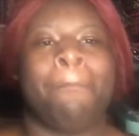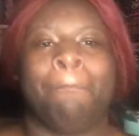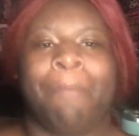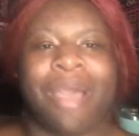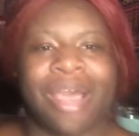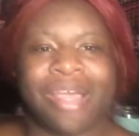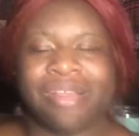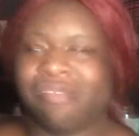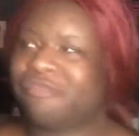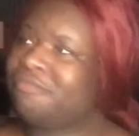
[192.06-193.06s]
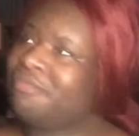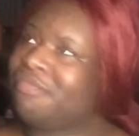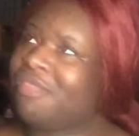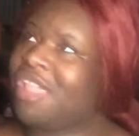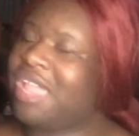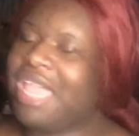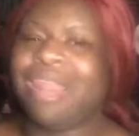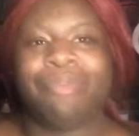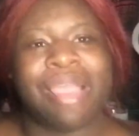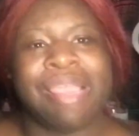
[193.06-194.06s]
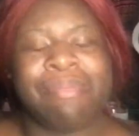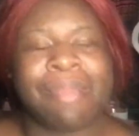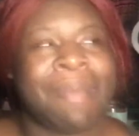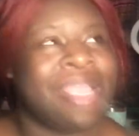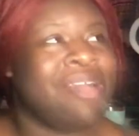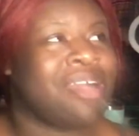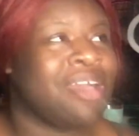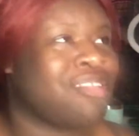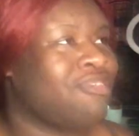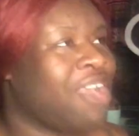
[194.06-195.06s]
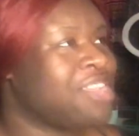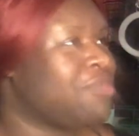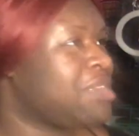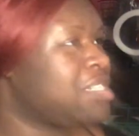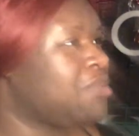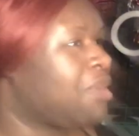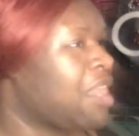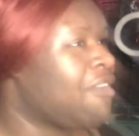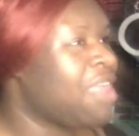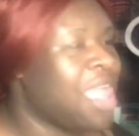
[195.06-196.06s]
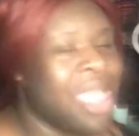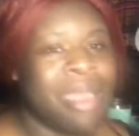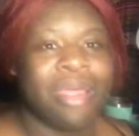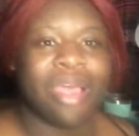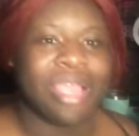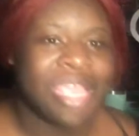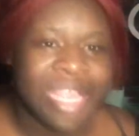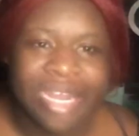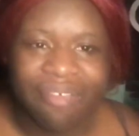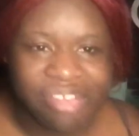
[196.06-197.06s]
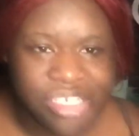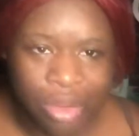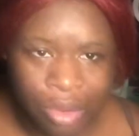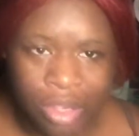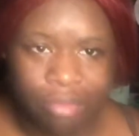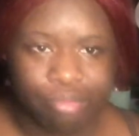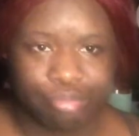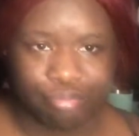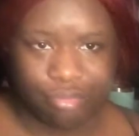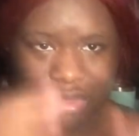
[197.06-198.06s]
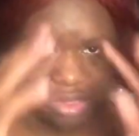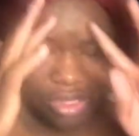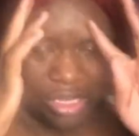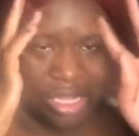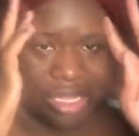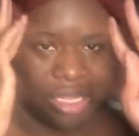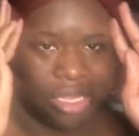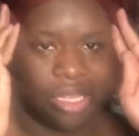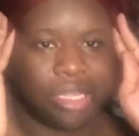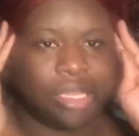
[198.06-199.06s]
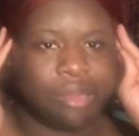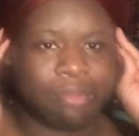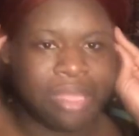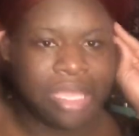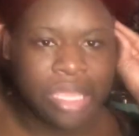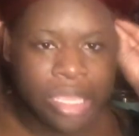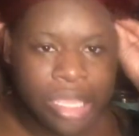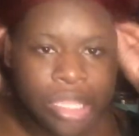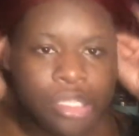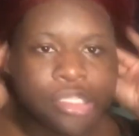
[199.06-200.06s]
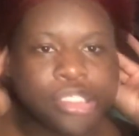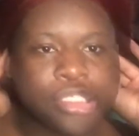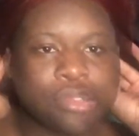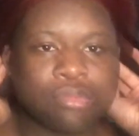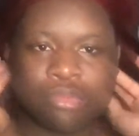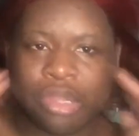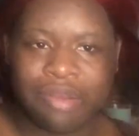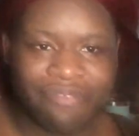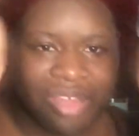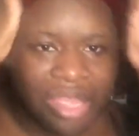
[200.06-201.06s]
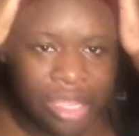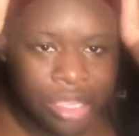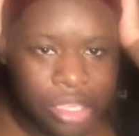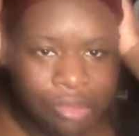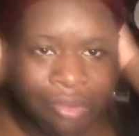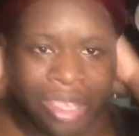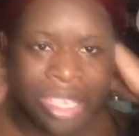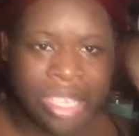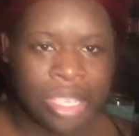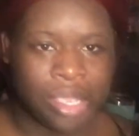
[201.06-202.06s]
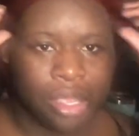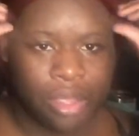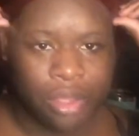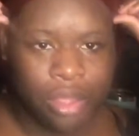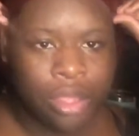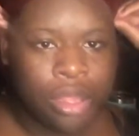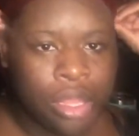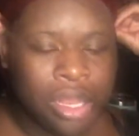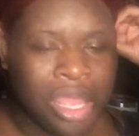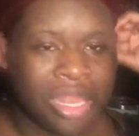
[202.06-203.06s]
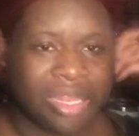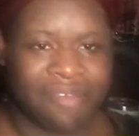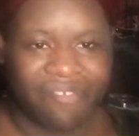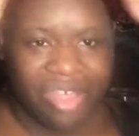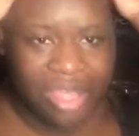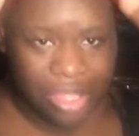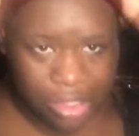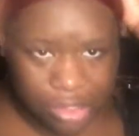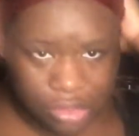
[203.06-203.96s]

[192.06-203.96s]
But anyway, he was talking about he'll come to graduation or whatever. He ain't never show up. Like, bitch, what the fuck you in? Like, the fuck?